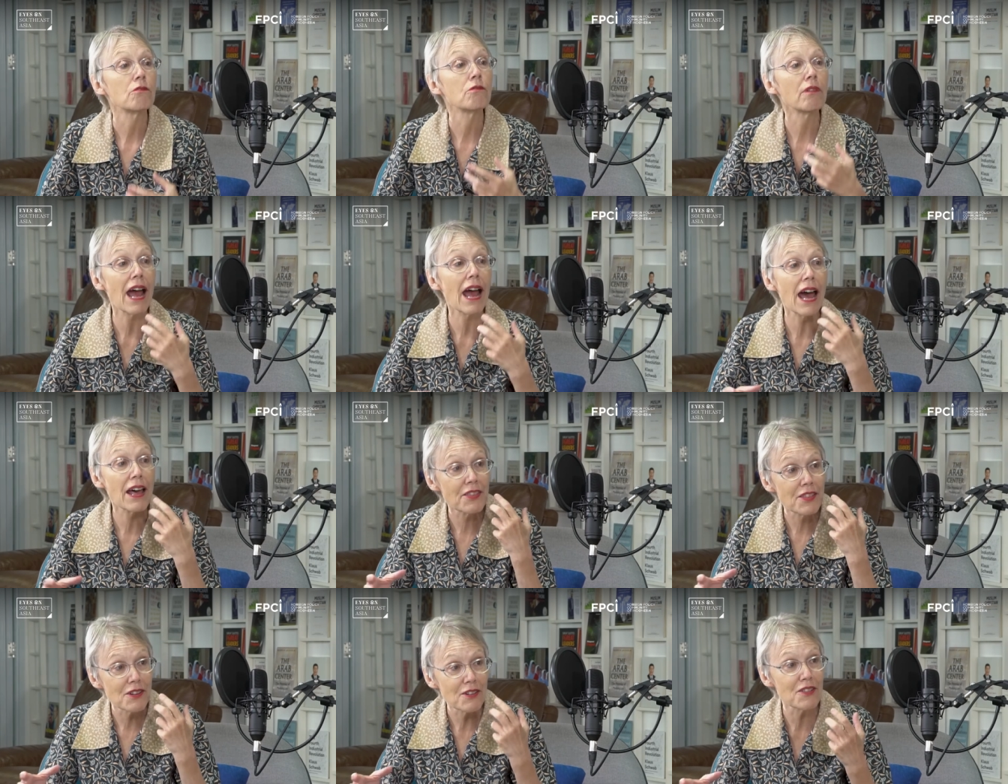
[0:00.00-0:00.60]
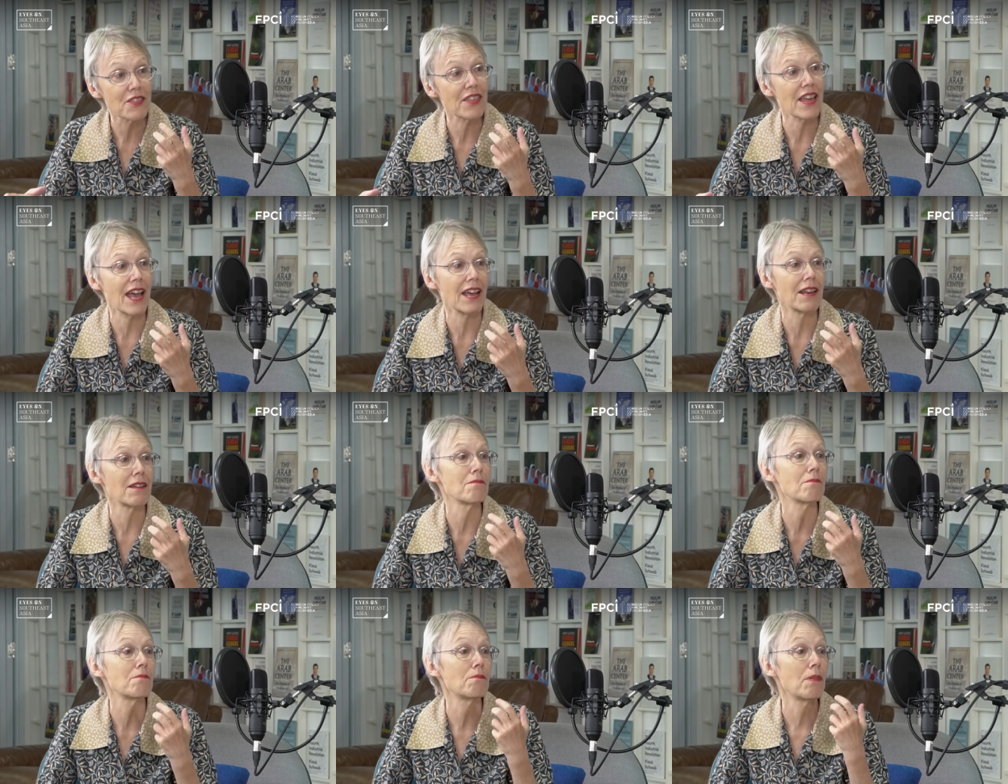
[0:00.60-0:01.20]
rather
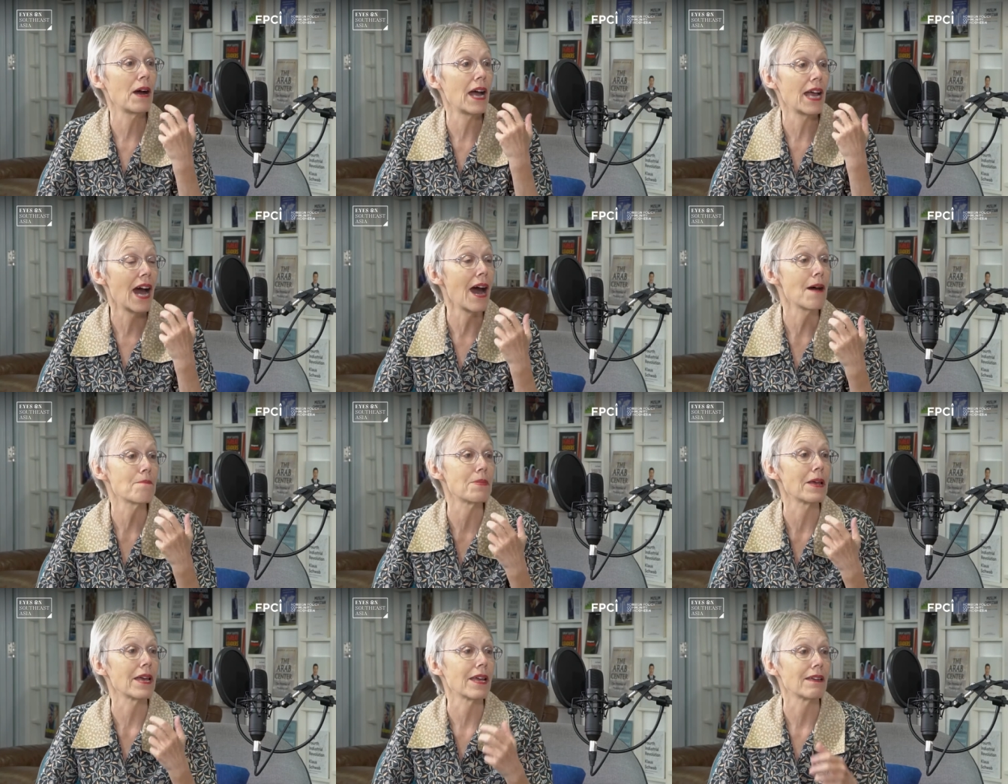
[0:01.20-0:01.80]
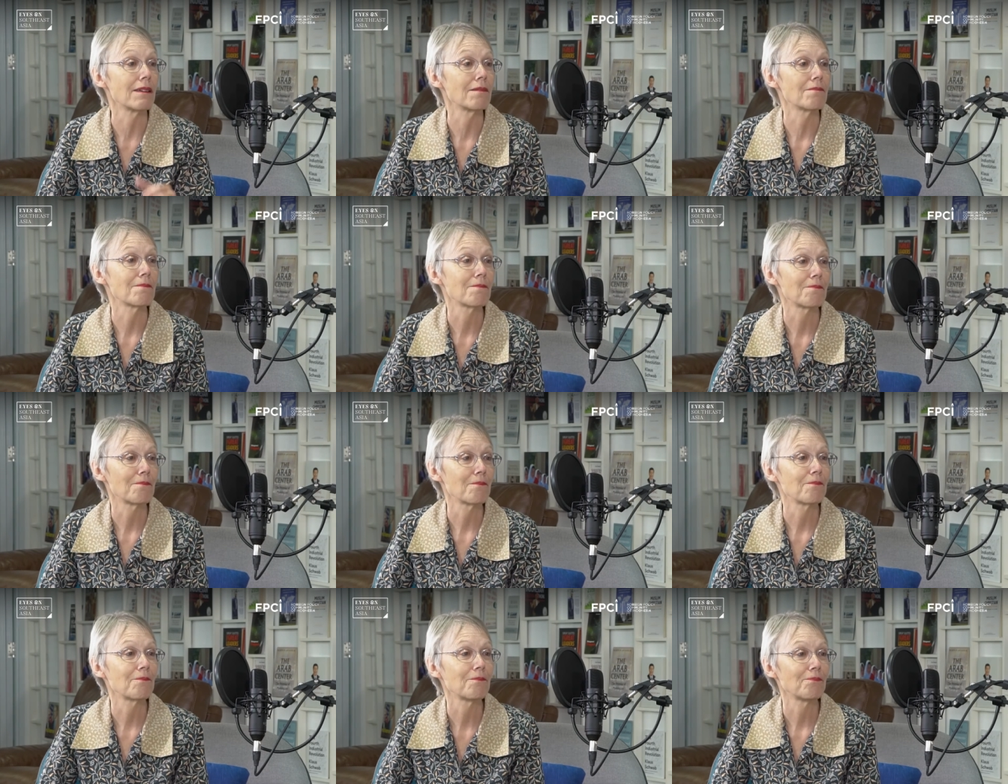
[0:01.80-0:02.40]
than by HP,
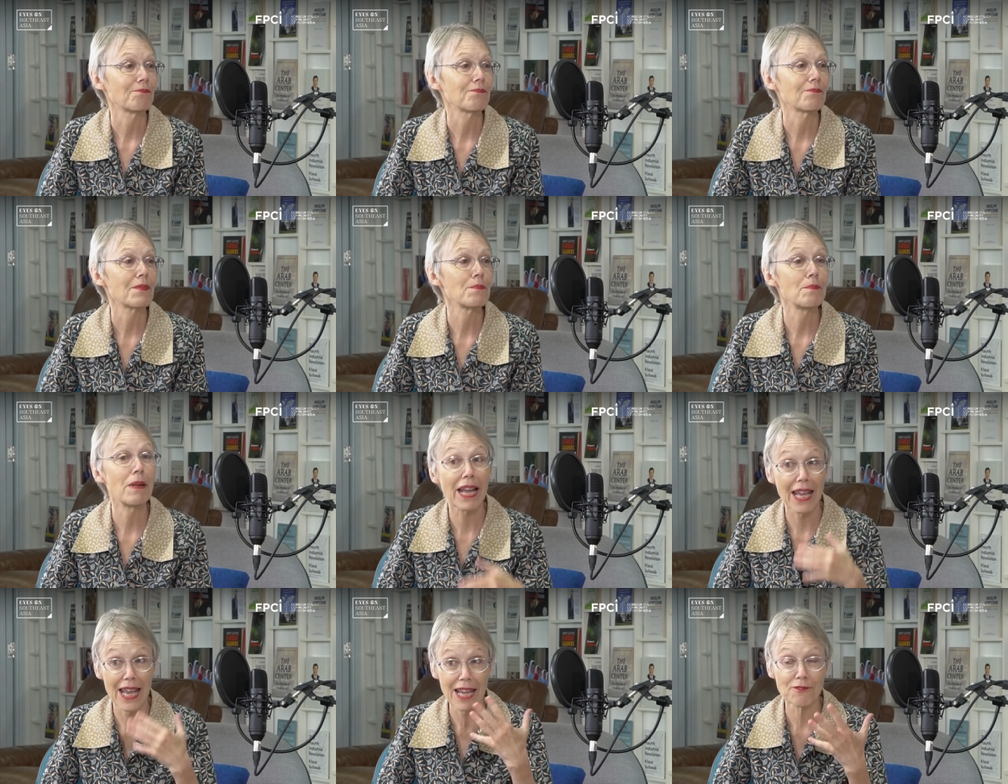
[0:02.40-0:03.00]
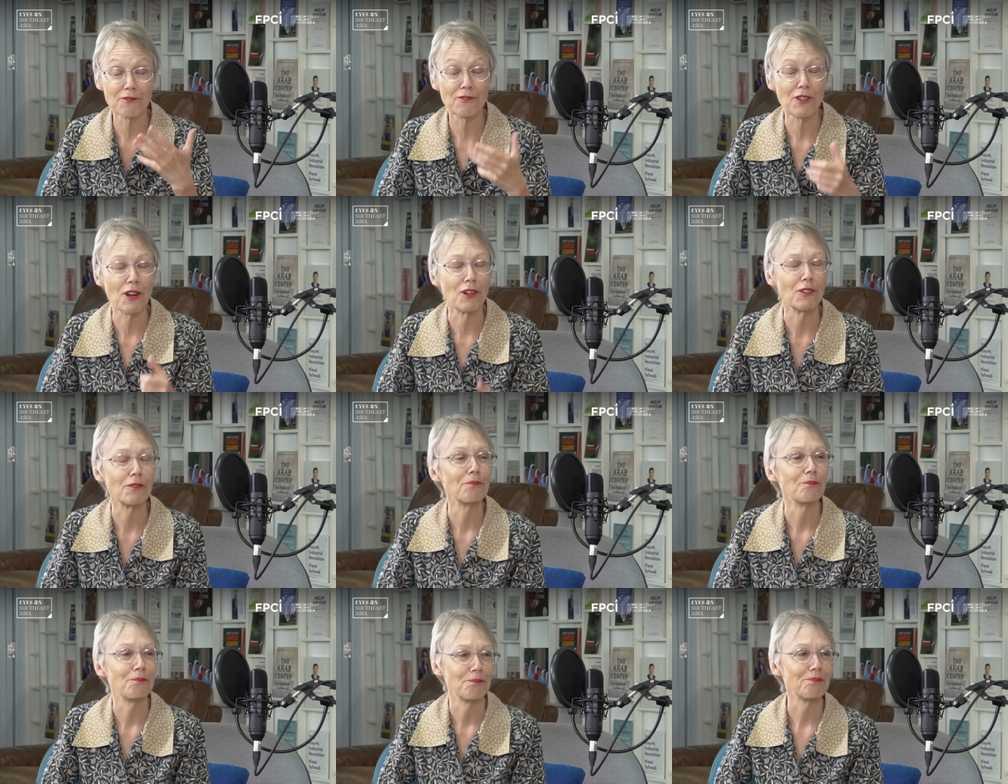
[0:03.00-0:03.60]
by handphone.